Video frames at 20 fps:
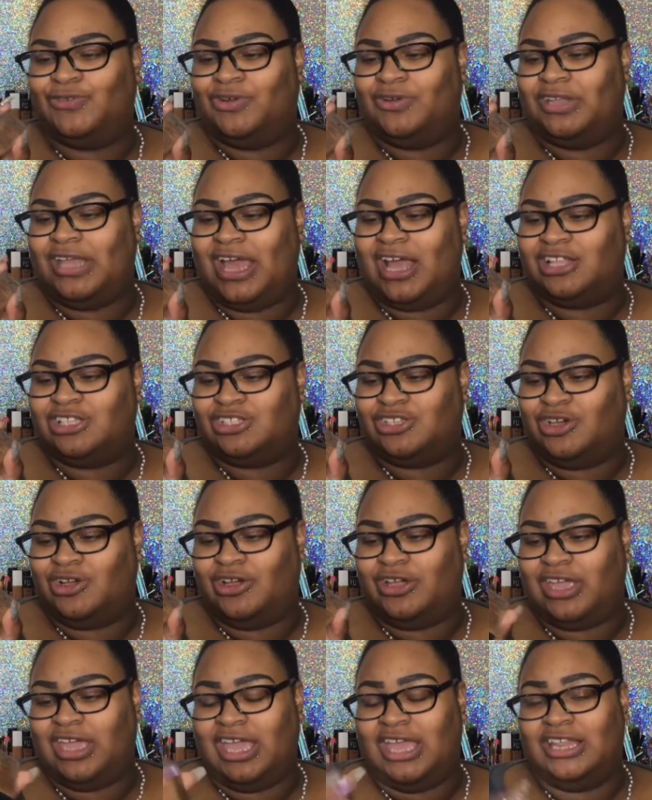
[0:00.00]
for it at
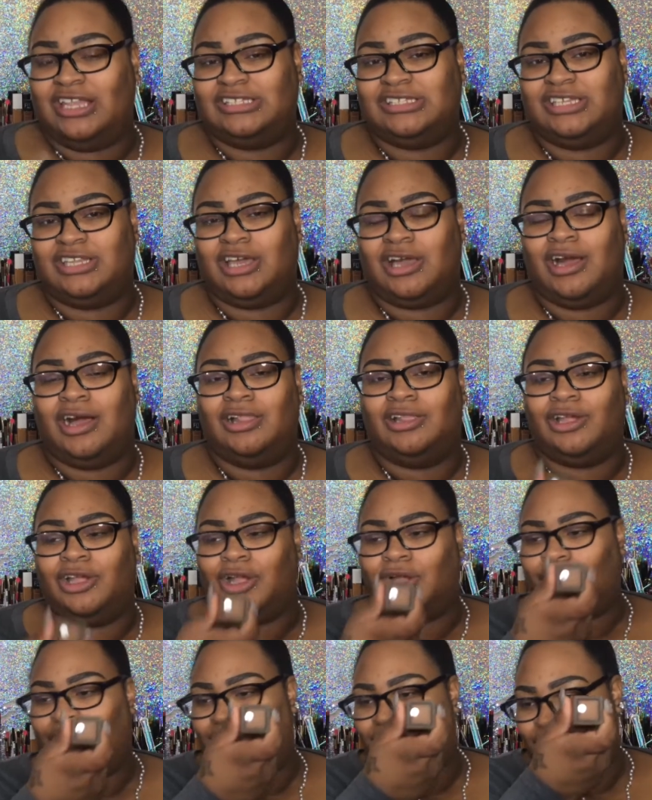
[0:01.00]
Target, and it's in the
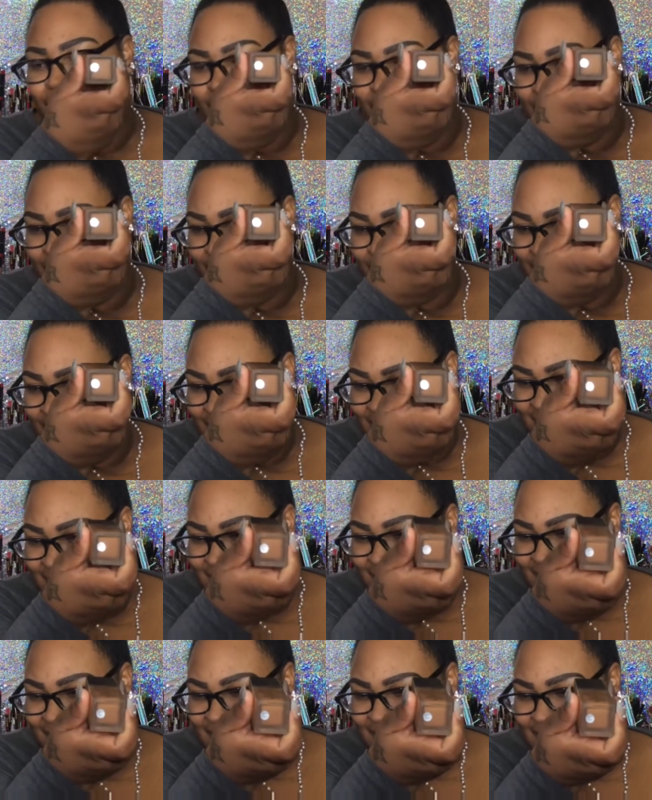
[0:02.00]
color Cocoa.
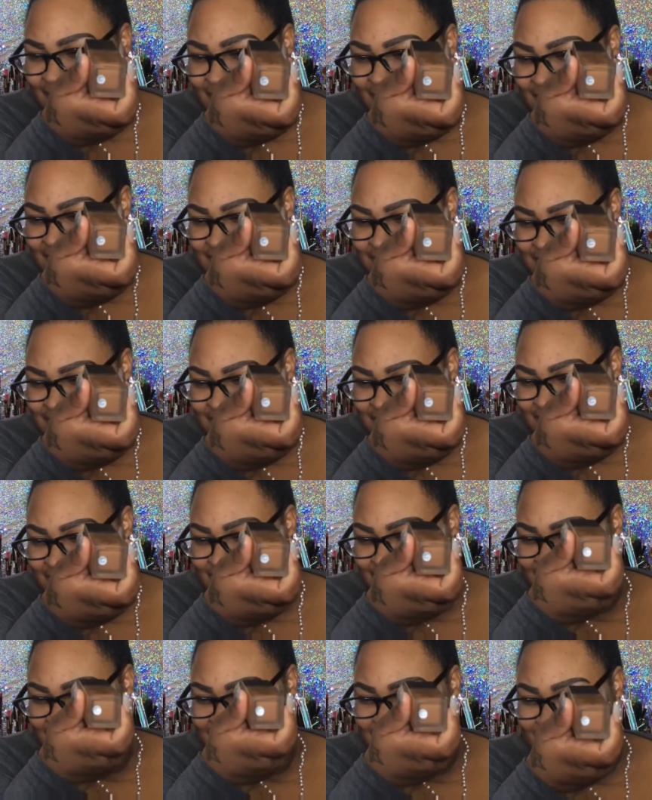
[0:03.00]
Y'all can't see
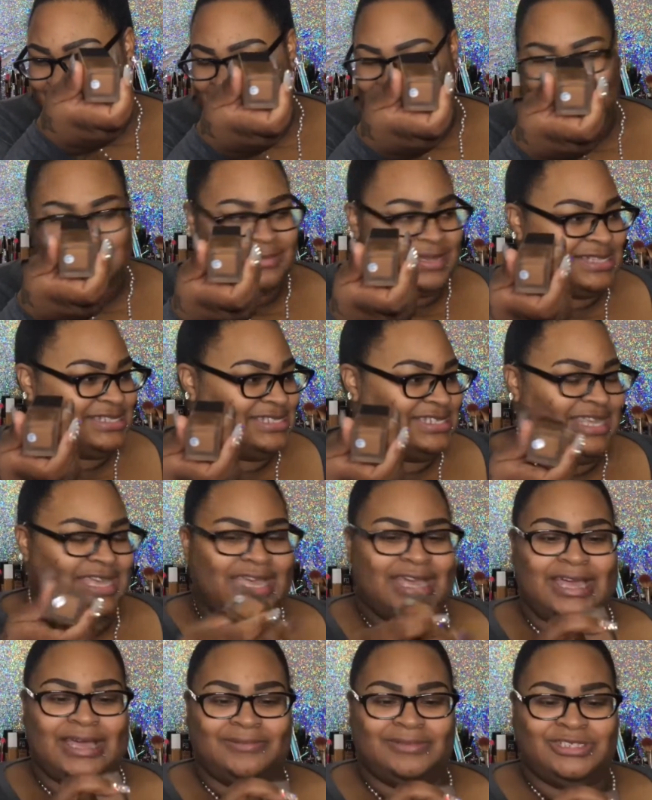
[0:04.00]
that. That's a waste of my
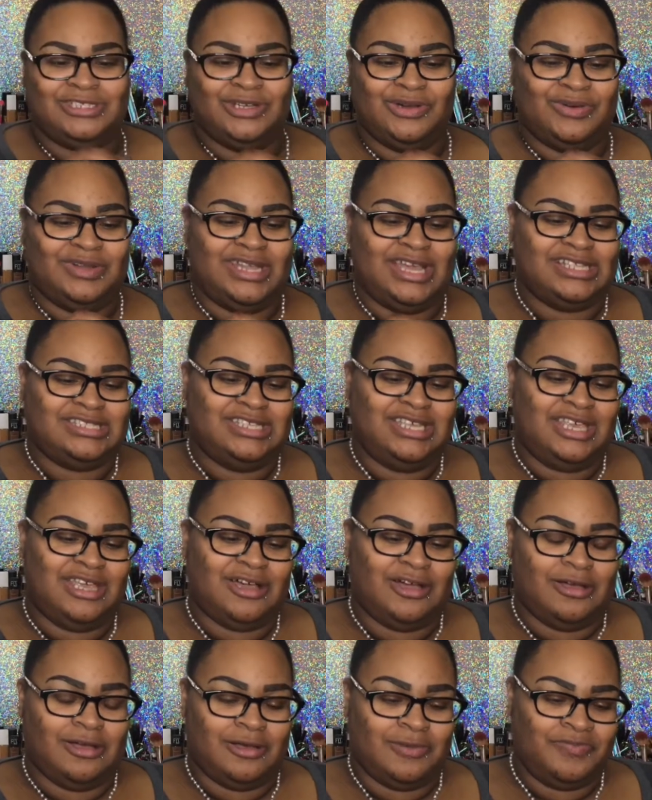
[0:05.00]
time showing that to
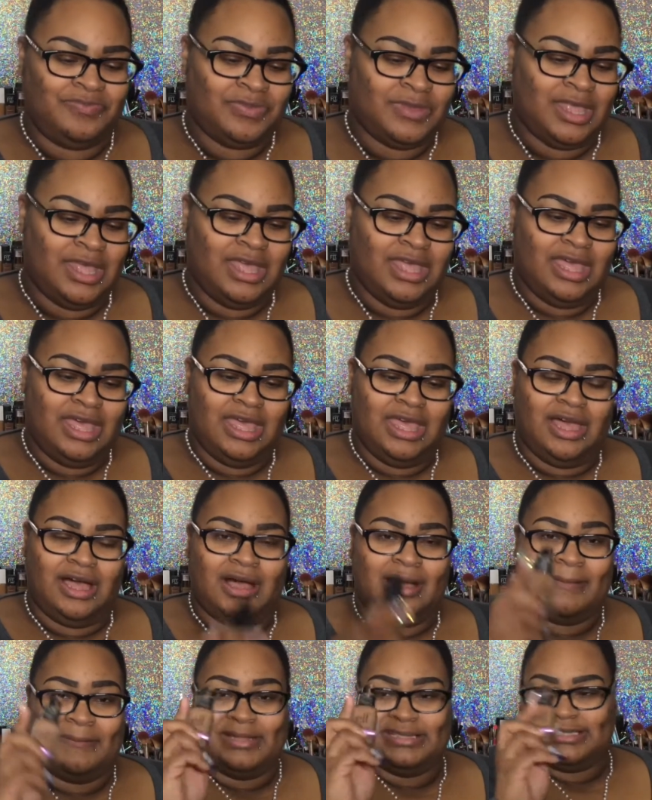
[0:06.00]
y'all.
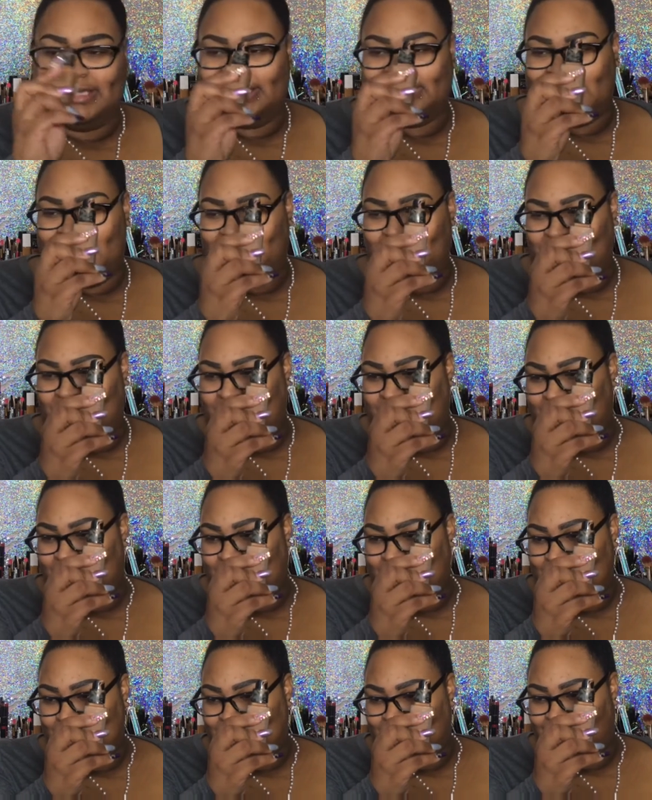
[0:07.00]
It does have a
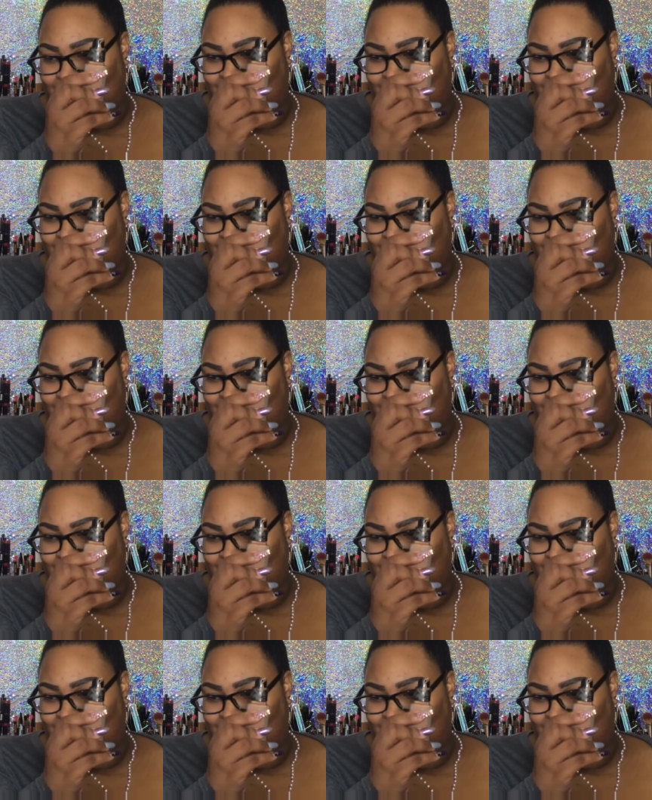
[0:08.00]
pump.